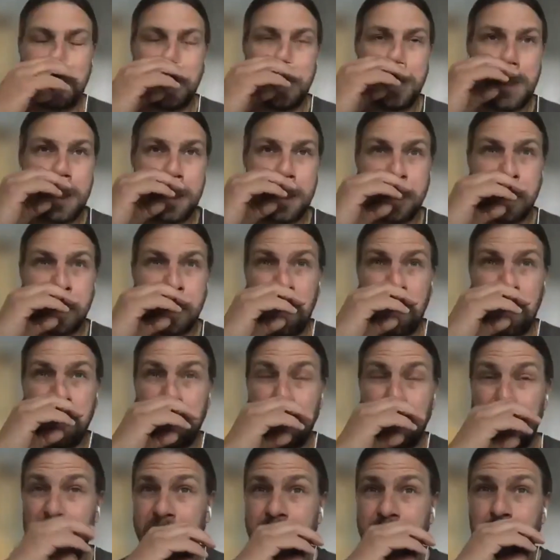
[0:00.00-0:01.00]

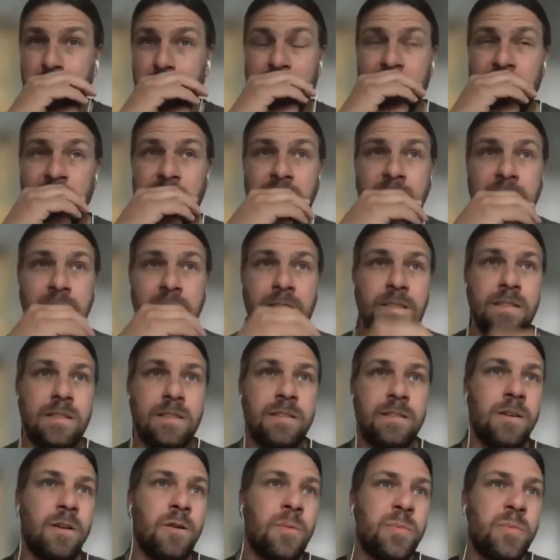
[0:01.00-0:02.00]
example, especially since
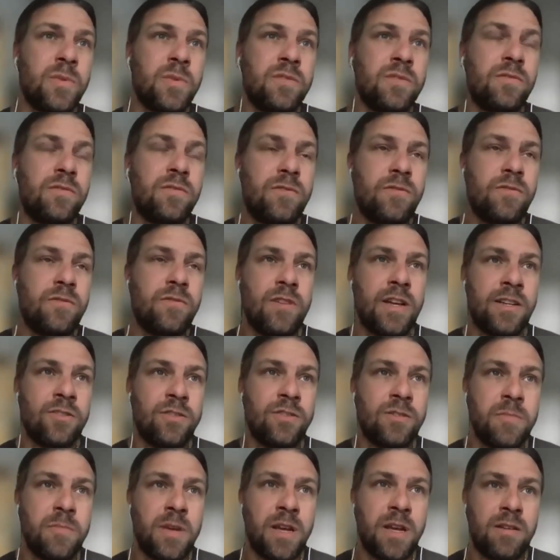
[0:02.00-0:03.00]
the open
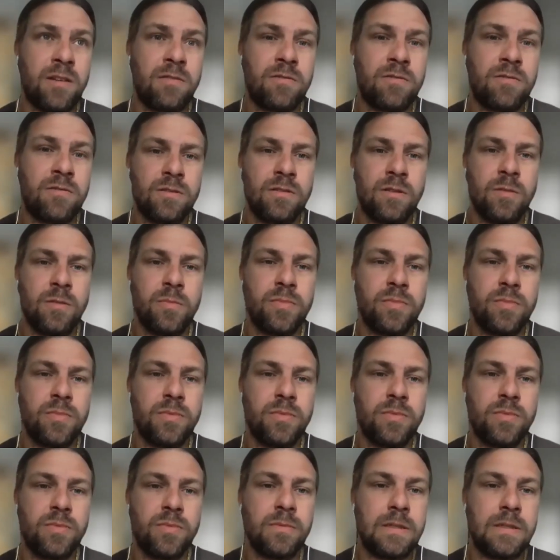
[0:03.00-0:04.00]
flexure microscope
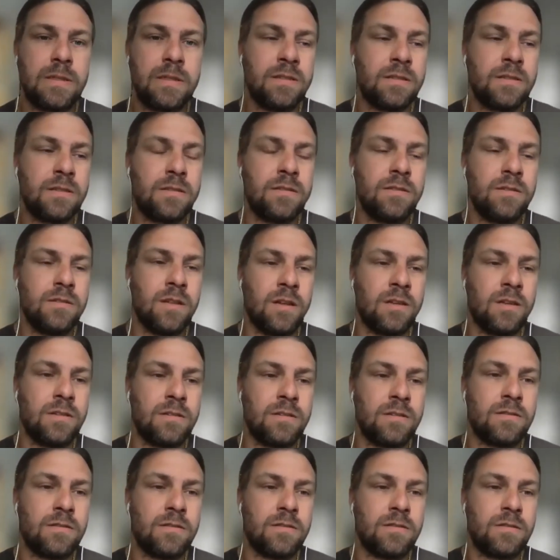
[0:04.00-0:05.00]
is not,